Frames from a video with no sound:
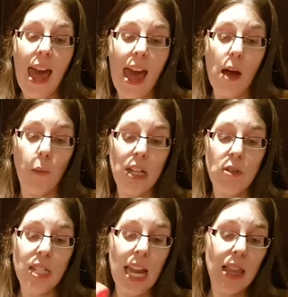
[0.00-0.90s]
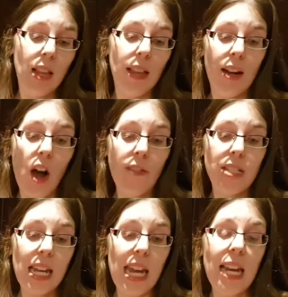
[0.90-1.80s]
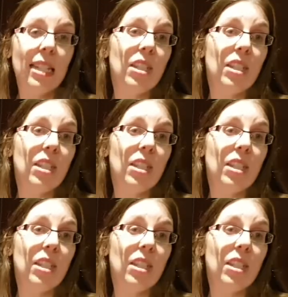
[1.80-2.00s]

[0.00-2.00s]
And when you take the lid off to eat,